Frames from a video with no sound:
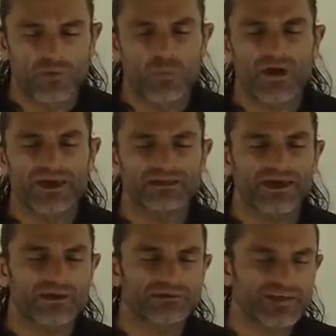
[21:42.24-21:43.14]
and way
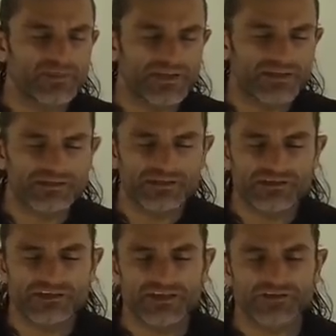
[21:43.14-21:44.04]
down deep into
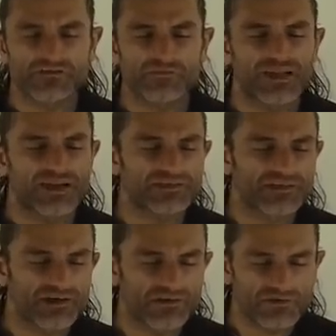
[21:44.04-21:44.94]
the centre of planet
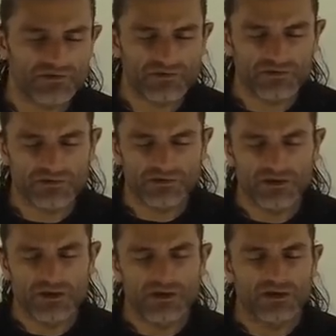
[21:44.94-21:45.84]
Earth
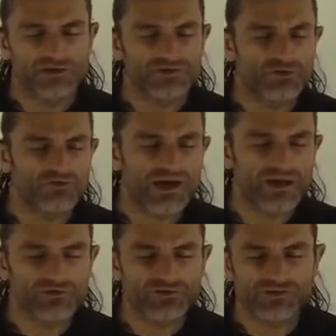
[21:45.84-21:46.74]
as you
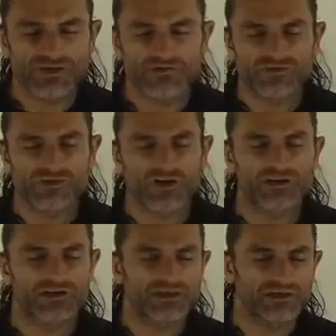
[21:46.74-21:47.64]
ground yourself
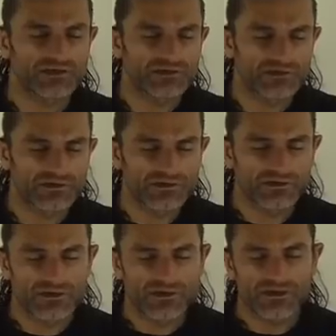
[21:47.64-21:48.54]
solidly
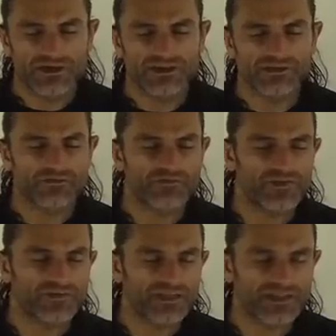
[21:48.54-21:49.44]
into fifth